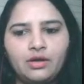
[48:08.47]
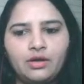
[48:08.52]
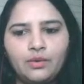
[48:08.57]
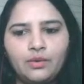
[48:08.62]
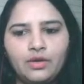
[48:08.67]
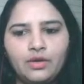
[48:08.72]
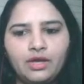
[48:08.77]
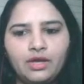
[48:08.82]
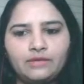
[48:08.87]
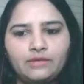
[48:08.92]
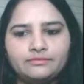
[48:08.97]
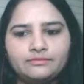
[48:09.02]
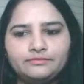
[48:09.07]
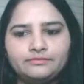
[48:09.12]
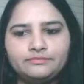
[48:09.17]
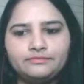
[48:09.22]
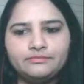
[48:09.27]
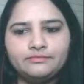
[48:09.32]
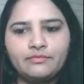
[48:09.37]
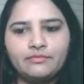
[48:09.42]
Okay.
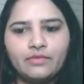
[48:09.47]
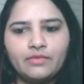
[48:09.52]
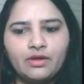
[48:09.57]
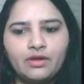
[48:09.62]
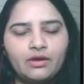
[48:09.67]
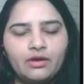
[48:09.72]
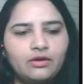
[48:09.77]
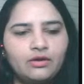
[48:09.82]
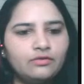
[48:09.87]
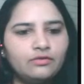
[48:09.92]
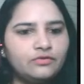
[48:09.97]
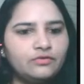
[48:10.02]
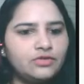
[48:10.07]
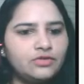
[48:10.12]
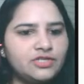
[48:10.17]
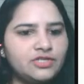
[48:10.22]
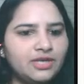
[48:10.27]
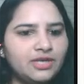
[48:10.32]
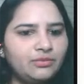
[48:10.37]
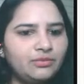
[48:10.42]

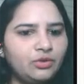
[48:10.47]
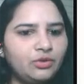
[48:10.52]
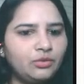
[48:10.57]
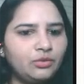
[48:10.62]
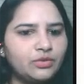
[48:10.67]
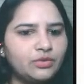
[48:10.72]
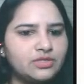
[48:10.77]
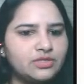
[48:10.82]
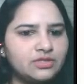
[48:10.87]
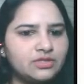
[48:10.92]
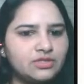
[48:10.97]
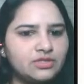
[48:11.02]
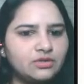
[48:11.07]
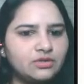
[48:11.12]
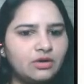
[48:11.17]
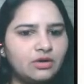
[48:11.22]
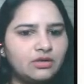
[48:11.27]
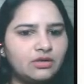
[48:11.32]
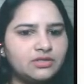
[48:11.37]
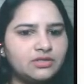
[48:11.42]
Full-time university
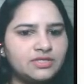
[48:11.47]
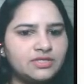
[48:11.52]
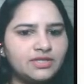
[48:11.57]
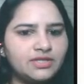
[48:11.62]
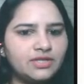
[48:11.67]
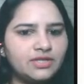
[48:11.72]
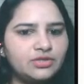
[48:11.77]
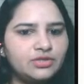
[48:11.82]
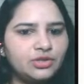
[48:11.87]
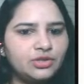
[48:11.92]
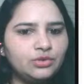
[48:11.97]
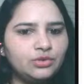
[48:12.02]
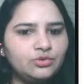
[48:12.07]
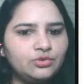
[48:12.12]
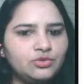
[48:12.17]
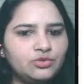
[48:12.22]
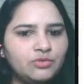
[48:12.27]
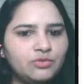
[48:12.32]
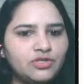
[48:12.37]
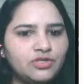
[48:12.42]
scholars tend to
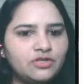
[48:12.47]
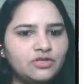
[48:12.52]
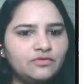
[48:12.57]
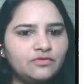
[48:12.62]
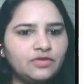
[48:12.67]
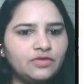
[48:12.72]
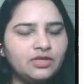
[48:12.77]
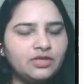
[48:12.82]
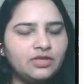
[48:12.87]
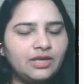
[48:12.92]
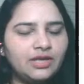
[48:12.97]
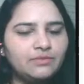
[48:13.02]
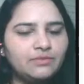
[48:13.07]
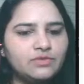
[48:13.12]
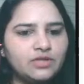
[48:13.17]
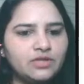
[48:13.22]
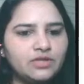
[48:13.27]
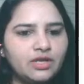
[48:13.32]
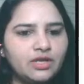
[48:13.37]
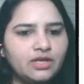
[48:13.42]
use much of their time
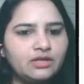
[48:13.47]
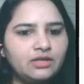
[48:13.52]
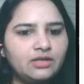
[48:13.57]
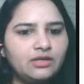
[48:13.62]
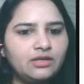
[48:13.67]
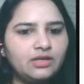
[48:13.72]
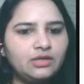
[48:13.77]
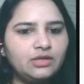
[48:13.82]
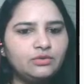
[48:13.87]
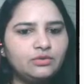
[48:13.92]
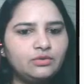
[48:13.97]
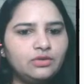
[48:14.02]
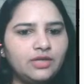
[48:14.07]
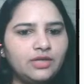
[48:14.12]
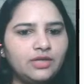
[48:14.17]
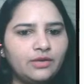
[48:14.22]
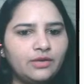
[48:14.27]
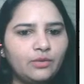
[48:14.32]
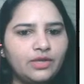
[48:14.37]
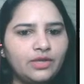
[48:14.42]
studying. They're
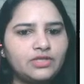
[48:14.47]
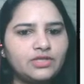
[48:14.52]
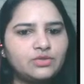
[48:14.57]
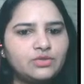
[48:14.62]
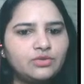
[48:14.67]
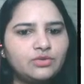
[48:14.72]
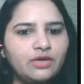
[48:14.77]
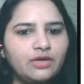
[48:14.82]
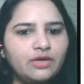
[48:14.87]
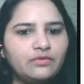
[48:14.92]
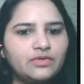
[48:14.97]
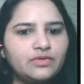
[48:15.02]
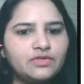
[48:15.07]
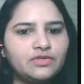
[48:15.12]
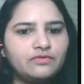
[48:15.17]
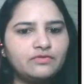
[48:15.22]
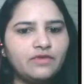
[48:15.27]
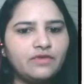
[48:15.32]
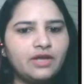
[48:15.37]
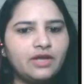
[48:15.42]
equally advised to
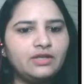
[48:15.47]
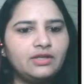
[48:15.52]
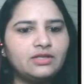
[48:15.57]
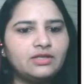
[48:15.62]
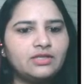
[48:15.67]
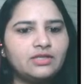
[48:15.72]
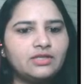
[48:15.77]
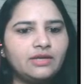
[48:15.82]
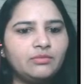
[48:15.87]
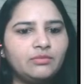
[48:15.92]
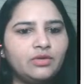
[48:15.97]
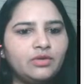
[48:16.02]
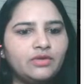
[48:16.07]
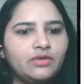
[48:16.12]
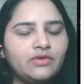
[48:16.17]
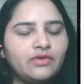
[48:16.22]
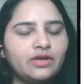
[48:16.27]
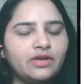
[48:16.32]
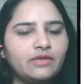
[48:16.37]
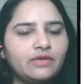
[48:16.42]
diversify their time in
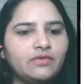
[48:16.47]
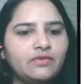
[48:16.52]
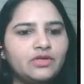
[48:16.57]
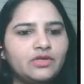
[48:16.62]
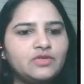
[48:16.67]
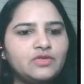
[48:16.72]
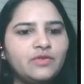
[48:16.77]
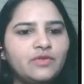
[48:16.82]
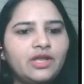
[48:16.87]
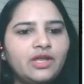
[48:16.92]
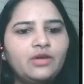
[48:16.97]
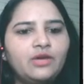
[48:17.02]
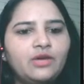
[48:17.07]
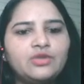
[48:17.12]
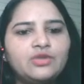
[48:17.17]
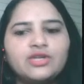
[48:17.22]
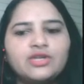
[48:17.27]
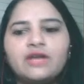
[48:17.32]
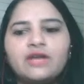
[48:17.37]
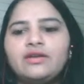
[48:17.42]
other activities. Very
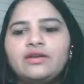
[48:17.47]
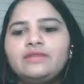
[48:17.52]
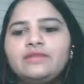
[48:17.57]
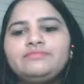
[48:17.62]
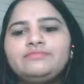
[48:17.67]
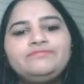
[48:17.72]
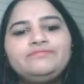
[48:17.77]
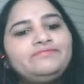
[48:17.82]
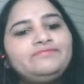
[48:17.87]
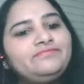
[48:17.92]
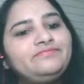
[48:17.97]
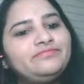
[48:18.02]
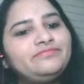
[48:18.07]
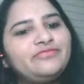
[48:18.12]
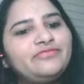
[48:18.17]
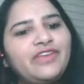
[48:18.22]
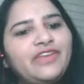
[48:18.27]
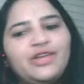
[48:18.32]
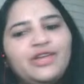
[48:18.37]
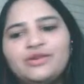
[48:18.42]
good, Jacqueline.
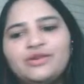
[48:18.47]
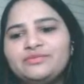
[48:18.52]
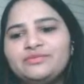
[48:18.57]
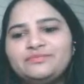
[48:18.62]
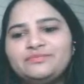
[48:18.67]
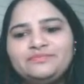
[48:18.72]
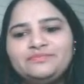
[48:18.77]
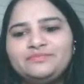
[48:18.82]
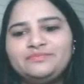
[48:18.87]
Very good.